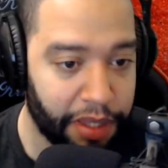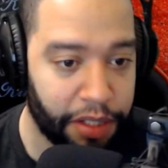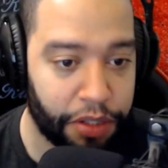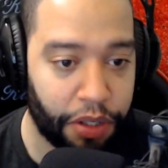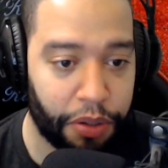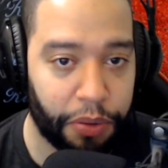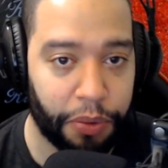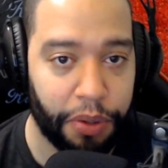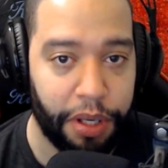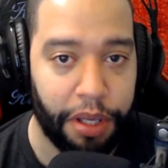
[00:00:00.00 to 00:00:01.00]

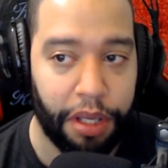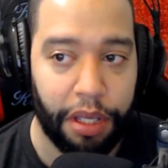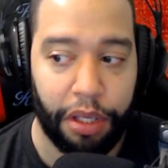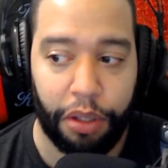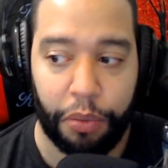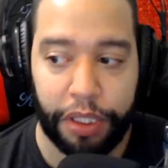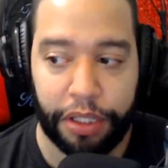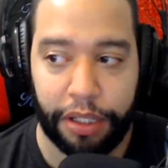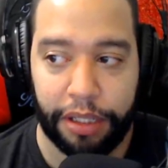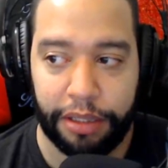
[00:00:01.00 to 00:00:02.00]
So we
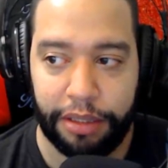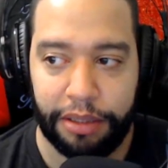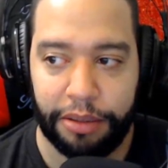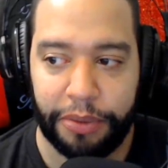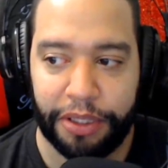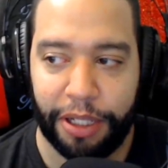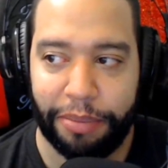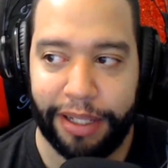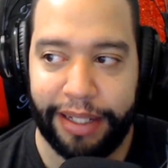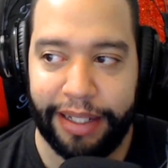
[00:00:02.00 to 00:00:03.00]
start
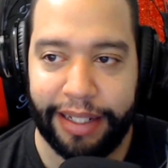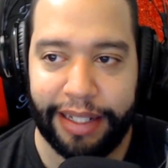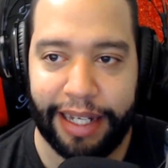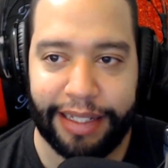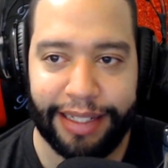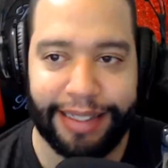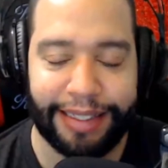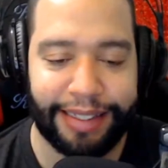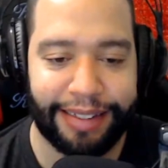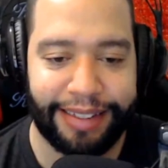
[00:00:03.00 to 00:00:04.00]
playing it, and
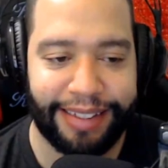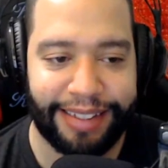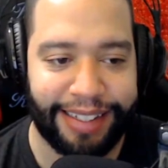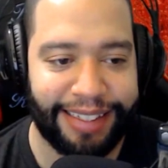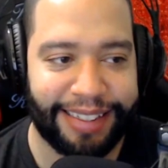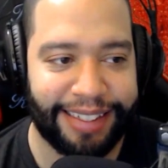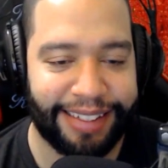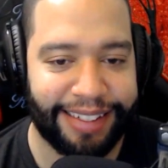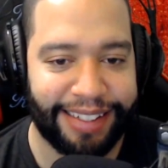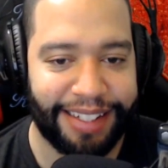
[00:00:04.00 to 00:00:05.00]
instantly,
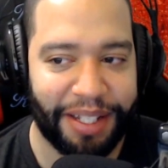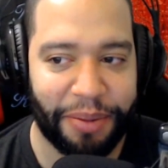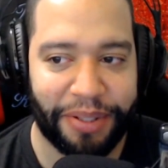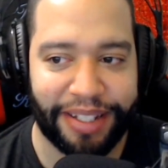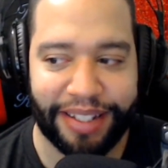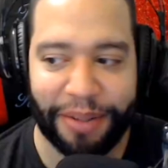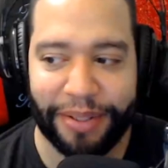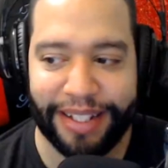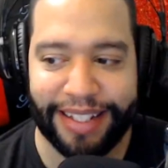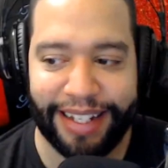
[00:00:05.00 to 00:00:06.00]
it
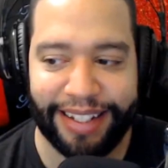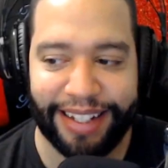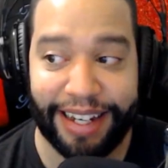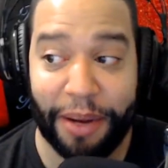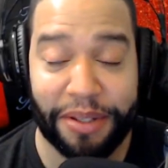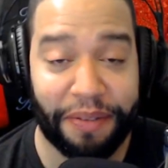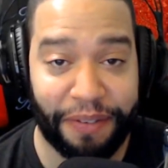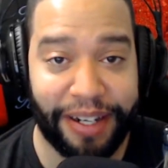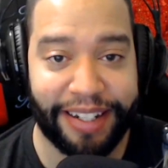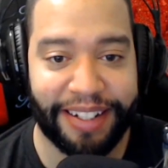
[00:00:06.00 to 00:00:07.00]
was insane. Like I was
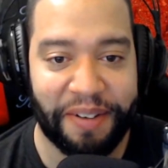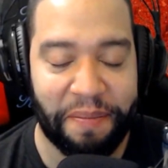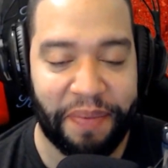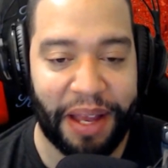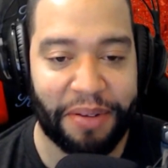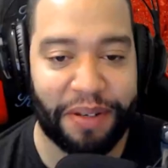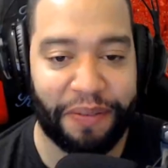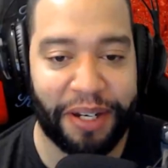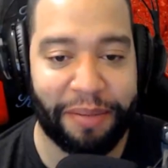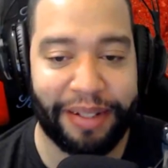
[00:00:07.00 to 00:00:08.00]
afraid
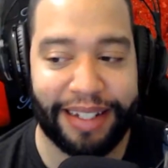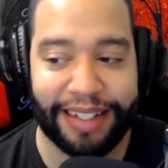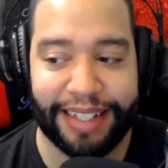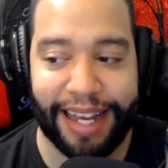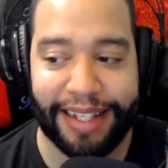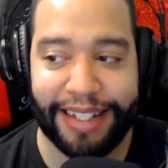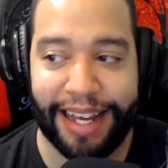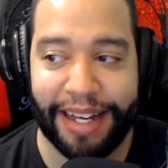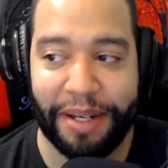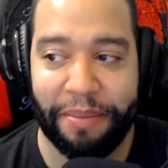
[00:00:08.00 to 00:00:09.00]
because at the
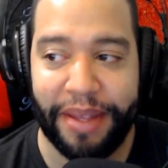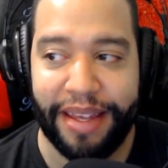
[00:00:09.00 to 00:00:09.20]
time,